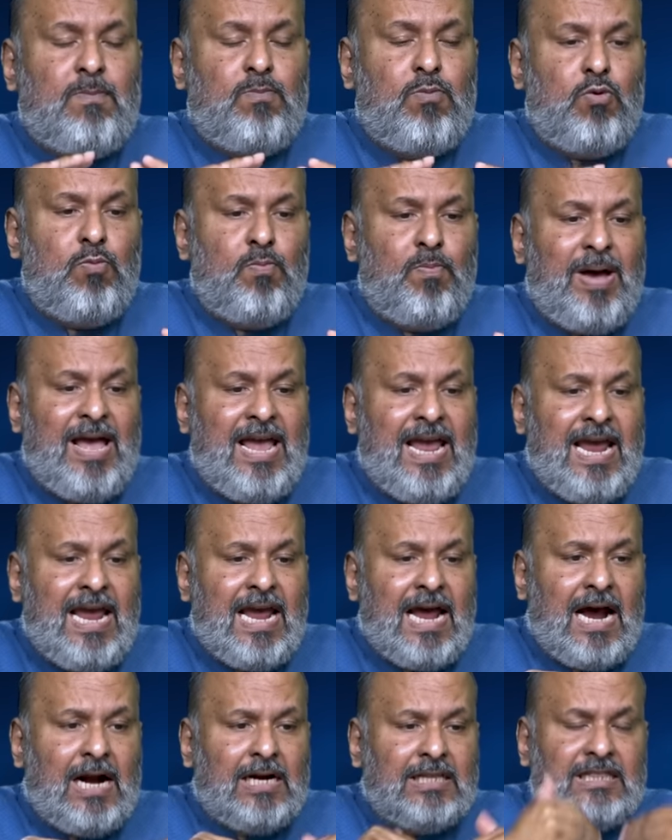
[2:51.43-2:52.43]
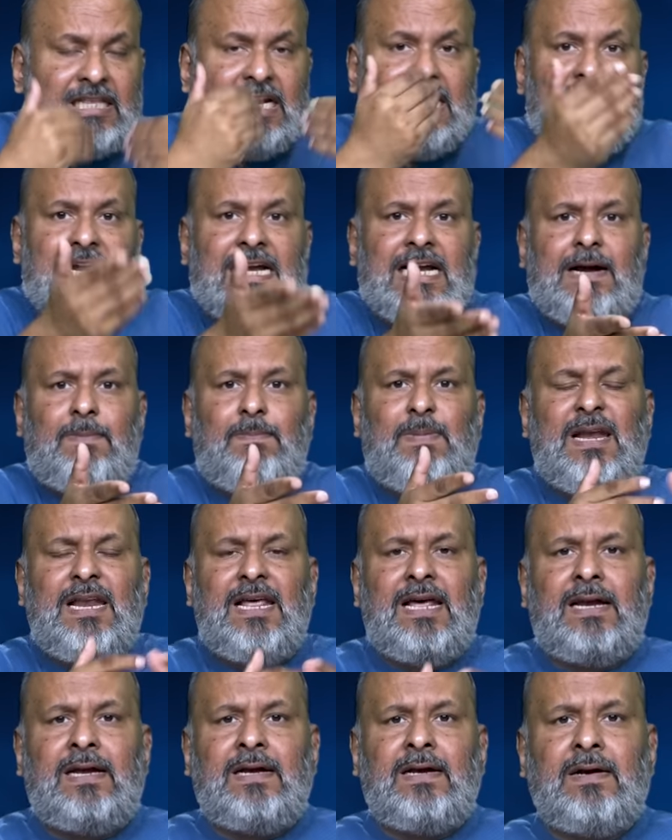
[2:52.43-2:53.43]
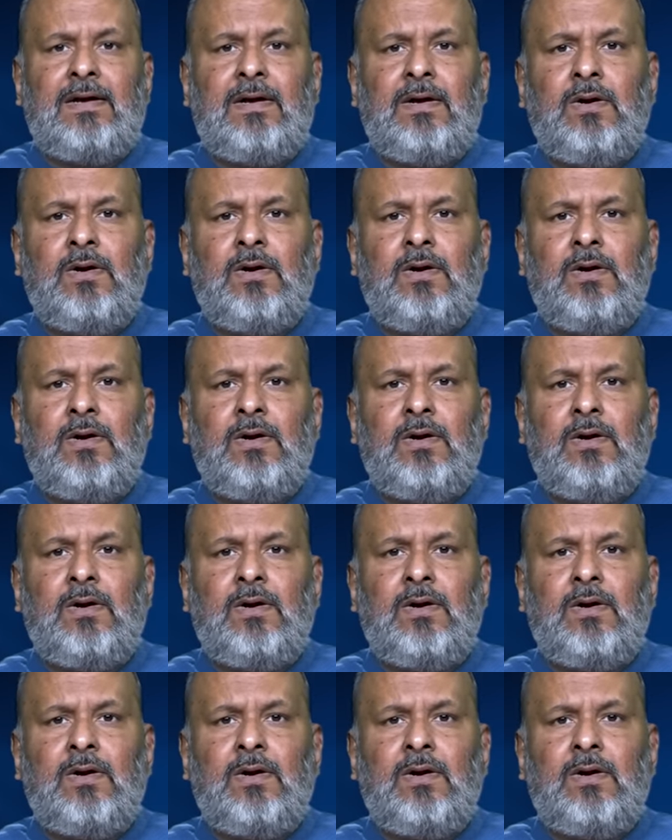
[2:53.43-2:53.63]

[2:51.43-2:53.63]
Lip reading: Mumbai 300 billion.